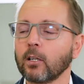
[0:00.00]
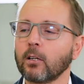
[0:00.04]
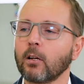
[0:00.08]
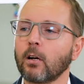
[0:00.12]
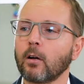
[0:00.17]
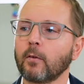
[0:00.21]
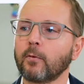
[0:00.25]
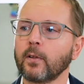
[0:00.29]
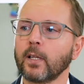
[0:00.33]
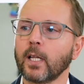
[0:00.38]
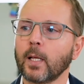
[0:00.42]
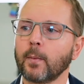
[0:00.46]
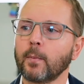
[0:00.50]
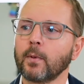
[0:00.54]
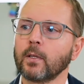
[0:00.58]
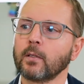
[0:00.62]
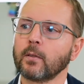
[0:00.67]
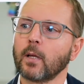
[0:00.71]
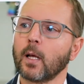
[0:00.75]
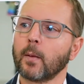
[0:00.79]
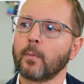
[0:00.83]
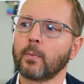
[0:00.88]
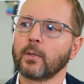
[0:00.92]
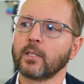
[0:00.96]
offer them
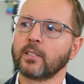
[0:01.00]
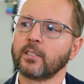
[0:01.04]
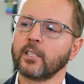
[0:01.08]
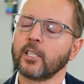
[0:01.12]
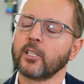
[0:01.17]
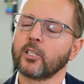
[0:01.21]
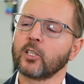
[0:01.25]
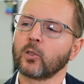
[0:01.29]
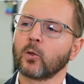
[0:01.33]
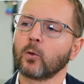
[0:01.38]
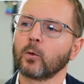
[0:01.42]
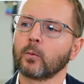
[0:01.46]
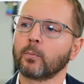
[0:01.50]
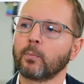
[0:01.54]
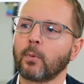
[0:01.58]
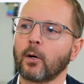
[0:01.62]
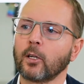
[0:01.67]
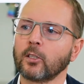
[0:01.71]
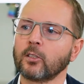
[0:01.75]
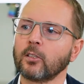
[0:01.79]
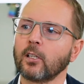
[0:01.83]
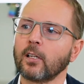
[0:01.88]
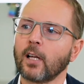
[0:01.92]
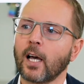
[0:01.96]
a procedure called
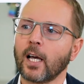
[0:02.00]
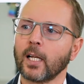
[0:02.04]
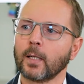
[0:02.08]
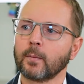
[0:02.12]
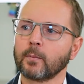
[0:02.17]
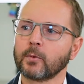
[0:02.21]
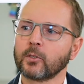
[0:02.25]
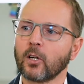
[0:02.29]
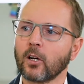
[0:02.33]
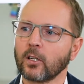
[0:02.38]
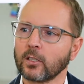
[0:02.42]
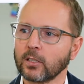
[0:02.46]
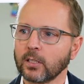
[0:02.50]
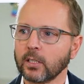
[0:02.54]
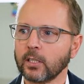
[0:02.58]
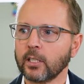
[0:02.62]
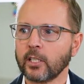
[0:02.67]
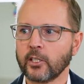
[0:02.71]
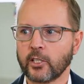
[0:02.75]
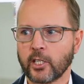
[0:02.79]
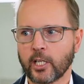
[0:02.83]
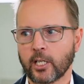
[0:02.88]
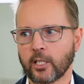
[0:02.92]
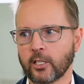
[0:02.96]
botulinum toxin
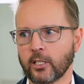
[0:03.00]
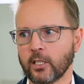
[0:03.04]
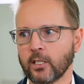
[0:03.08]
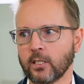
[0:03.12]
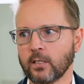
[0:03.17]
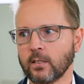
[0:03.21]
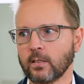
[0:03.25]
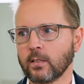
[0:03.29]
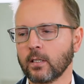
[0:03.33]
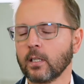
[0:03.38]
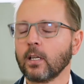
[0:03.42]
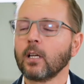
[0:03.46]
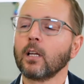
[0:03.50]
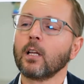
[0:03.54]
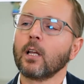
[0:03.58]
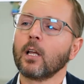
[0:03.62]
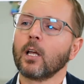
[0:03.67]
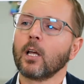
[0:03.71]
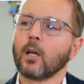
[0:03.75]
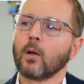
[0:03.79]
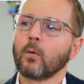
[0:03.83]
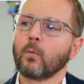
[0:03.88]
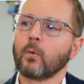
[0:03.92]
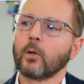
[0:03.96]
injections,
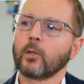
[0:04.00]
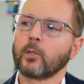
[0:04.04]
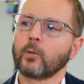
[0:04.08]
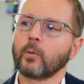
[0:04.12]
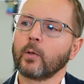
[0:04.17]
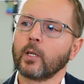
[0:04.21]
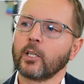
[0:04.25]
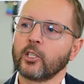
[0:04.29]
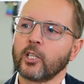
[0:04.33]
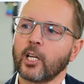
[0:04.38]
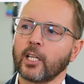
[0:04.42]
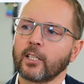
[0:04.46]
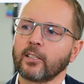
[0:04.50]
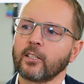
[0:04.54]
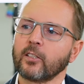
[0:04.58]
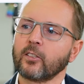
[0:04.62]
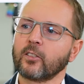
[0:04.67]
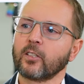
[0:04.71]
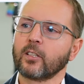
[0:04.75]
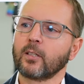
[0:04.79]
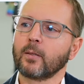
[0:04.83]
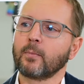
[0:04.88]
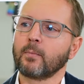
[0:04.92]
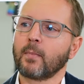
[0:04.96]
which we inject
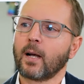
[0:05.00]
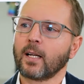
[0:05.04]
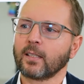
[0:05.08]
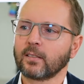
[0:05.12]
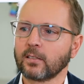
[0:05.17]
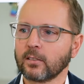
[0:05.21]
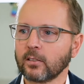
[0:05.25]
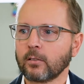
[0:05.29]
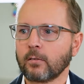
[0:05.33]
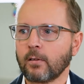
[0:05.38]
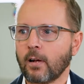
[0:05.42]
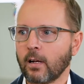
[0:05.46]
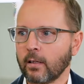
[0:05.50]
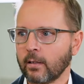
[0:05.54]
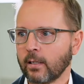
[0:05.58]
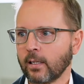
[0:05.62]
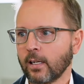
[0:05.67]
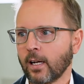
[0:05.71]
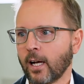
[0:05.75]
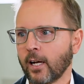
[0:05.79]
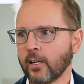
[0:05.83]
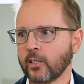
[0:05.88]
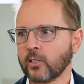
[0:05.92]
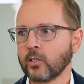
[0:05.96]
into the muscles around
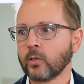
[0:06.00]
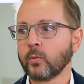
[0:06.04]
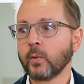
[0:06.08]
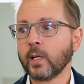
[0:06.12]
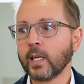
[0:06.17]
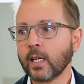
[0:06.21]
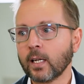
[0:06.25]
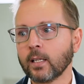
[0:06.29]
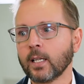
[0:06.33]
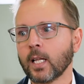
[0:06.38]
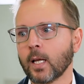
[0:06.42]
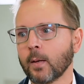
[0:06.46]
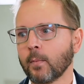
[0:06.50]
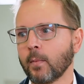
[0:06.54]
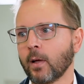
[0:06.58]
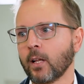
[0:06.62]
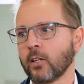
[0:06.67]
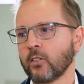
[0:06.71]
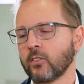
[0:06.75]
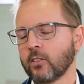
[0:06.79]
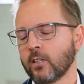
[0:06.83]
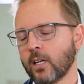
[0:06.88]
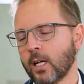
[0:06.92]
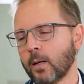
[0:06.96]
the eye to weaken them
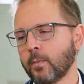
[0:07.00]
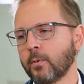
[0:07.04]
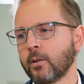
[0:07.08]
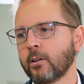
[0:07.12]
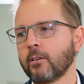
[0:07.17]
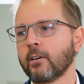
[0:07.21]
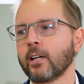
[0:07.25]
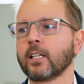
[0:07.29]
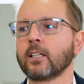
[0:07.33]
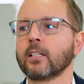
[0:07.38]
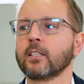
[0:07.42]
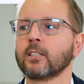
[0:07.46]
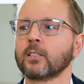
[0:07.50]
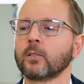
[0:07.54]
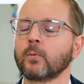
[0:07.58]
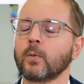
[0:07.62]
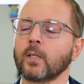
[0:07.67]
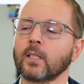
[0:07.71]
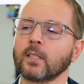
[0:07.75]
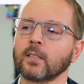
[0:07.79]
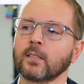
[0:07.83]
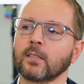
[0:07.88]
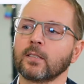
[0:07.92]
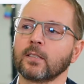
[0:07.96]
and to help correct their
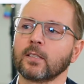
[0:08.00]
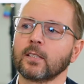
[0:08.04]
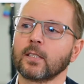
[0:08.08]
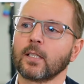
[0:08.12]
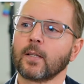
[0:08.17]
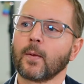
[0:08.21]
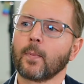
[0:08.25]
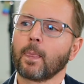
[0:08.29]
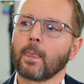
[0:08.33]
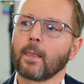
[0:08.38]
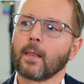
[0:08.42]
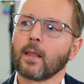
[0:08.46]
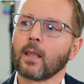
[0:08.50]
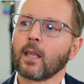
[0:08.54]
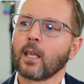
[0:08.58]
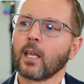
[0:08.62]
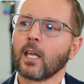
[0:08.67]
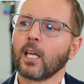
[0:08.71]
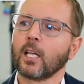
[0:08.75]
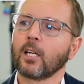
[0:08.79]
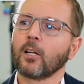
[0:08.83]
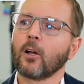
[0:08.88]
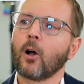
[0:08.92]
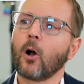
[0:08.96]
squints.
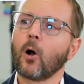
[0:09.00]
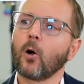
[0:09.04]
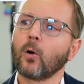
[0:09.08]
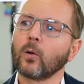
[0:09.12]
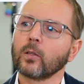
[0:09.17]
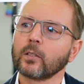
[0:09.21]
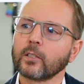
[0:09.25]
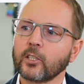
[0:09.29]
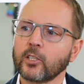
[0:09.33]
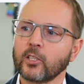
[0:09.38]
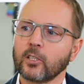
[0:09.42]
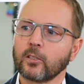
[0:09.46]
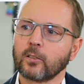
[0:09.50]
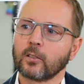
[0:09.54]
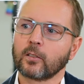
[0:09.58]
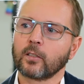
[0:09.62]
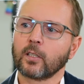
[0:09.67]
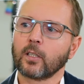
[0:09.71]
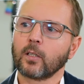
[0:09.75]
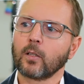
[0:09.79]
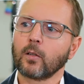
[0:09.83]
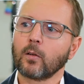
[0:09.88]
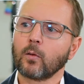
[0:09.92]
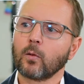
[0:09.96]
In older
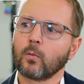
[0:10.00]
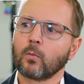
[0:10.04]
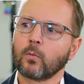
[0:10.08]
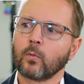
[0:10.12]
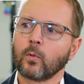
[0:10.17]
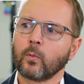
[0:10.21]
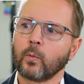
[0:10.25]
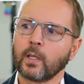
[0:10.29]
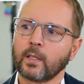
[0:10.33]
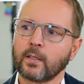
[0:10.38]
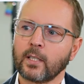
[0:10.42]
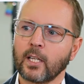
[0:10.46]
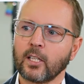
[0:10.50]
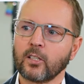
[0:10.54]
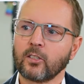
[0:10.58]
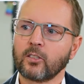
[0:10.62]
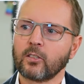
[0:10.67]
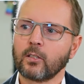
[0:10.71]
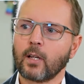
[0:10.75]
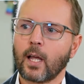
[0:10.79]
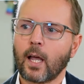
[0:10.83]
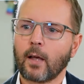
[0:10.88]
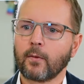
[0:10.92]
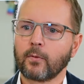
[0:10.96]
children, we tend
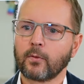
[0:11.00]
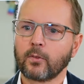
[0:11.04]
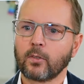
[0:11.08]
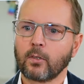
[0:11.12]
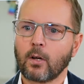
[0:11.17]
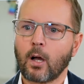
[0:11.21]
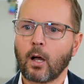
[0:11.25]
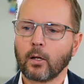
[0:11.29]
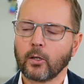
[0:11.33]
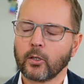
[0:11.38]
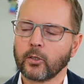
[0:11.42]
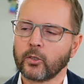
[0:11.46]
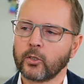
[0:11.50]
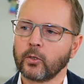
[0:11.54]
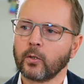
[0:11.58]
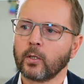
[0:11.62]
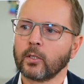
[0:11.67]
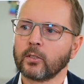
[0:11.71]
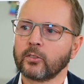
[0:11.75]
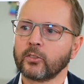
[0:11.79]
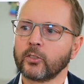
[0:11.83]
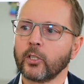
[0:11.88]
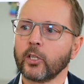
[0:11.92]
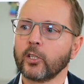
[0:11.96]
to have to
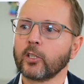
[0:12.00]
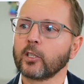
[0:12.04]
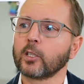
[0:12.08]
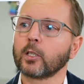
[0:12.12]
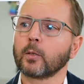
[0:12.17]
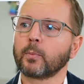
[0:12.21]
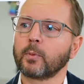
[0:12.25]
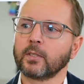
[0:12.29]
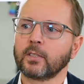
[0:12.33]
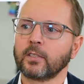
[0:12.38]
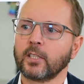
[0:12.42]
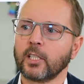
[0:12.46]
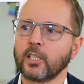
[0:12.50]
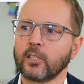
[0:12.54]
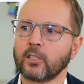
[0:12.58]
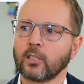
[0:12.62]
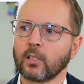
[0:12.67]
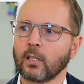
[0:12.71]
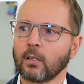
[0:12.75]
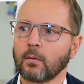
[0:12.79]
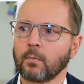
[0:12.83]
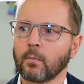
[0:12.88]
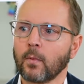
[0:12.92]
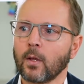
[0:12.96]
do a surgical
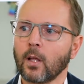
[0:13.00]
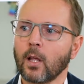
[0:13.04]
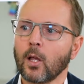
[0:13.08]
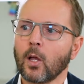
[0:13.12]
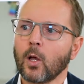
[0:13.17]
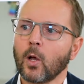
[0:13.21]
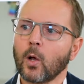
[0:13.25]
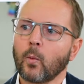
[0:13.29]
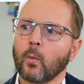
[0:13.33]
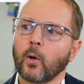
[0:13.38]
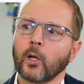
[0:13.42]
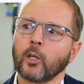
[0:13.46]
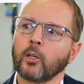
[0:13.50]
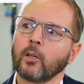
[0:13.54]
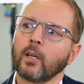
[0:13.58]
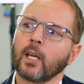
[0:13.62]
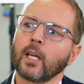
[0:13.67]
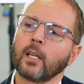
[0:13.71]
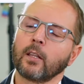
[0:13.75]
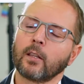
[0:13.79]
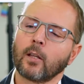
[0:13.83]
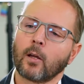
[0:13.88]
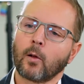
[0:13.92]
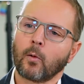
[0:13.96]
procedure where
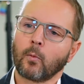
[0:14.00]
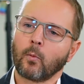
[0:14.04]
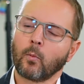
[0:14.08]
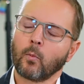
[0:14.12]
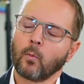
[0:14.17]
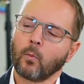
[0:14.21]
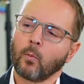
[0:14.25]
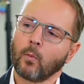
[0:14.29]
you either